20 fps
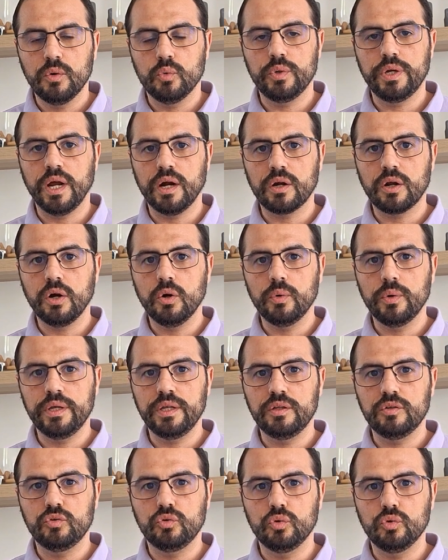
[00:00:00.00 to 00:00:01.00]
We are
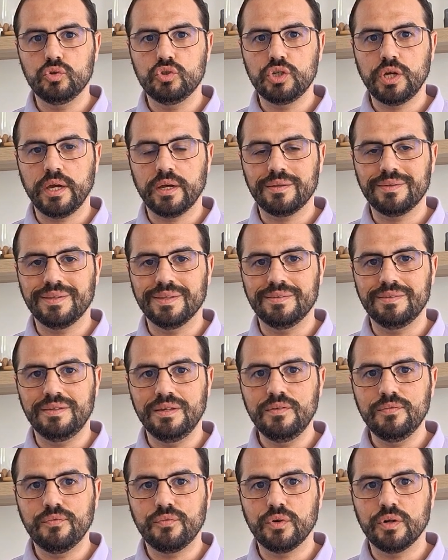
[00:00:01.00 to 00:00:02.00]
going to check the
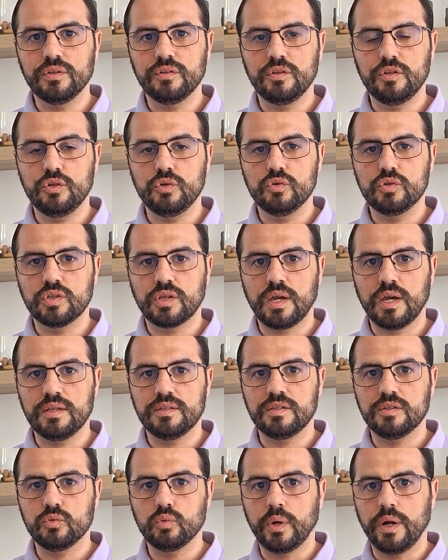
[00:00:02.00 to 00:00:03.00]
different use
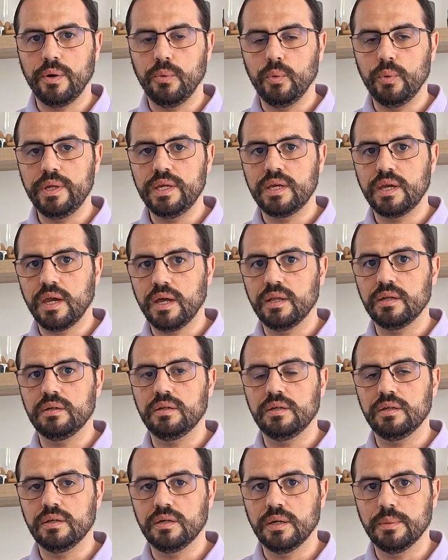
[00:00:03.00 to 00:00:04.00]
cases where we
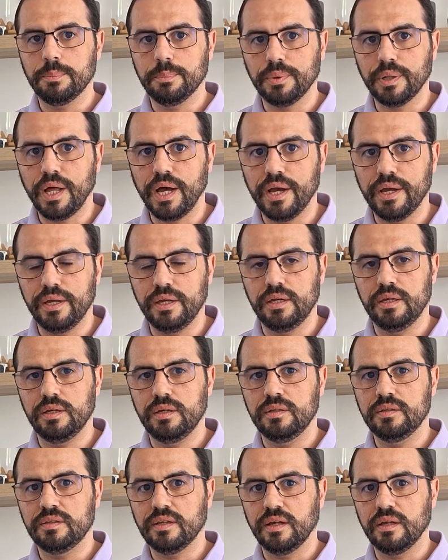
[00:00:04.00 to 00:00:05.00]
can apply
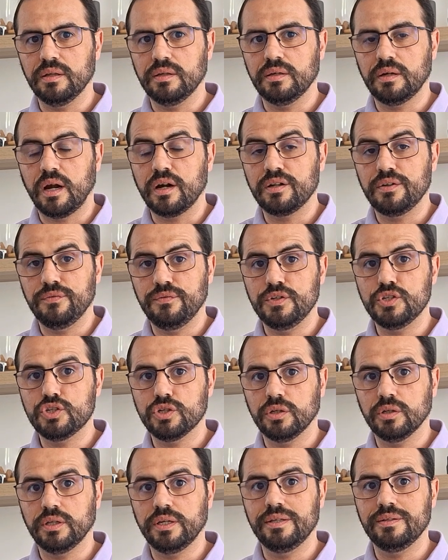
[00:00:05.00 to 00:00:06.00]

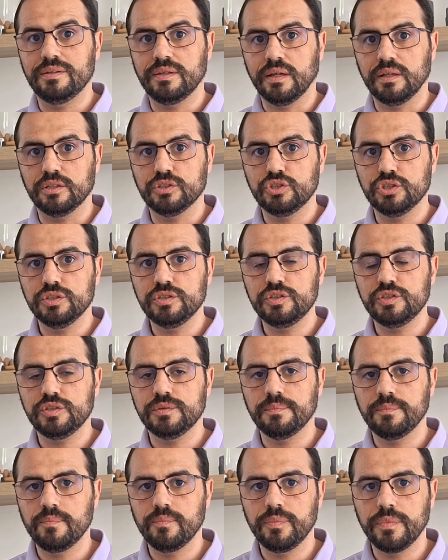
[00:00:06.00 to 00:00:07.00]
artificial intelligence.
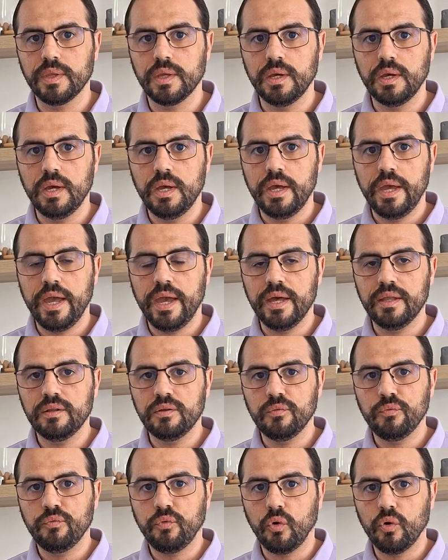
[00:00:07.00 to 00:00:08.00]

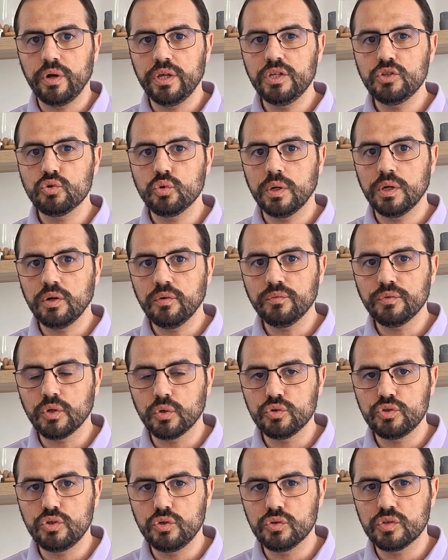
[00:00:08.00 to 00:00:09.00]
And for each one of
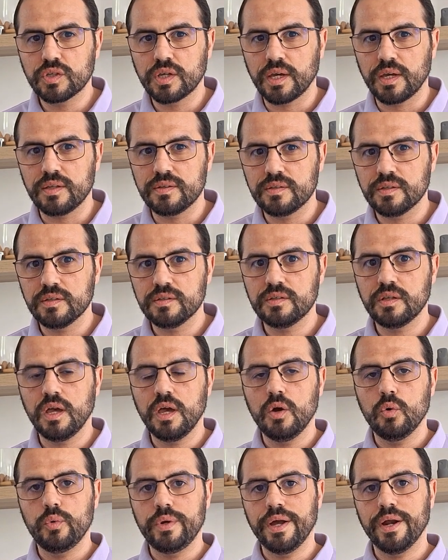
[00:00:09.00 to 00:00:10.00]
those use cases,
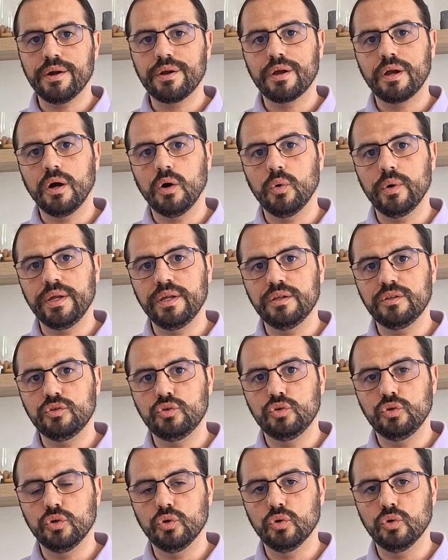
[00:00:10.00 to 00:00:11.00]
we are going
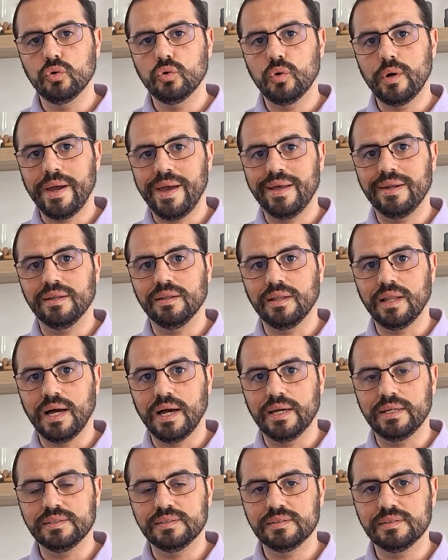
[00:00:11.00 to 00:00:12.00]
to
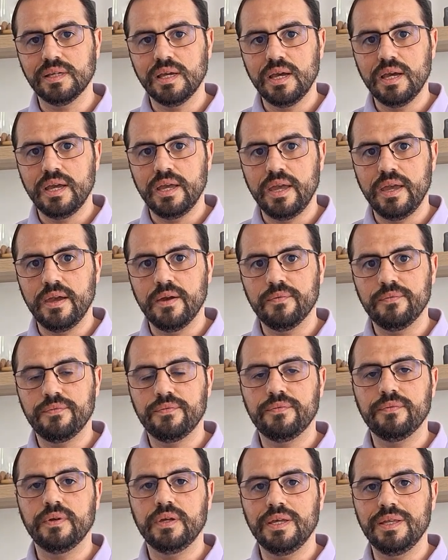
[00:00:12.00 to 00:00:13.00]
analyze
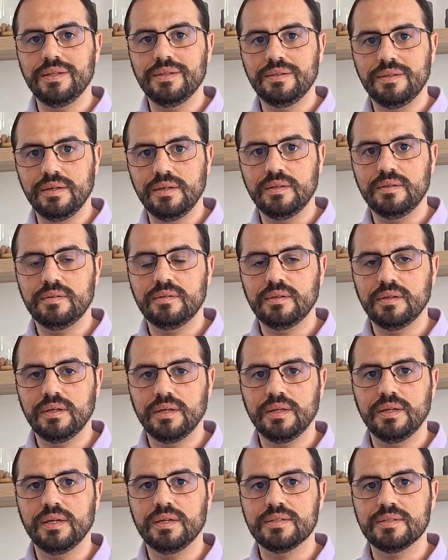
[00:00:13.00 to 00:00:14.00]
if indeed
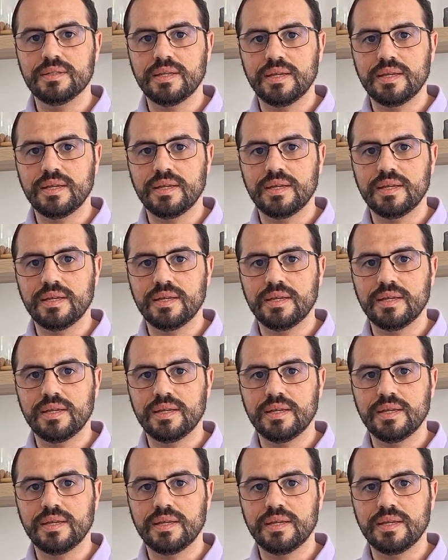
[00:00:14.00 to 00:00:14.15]
it is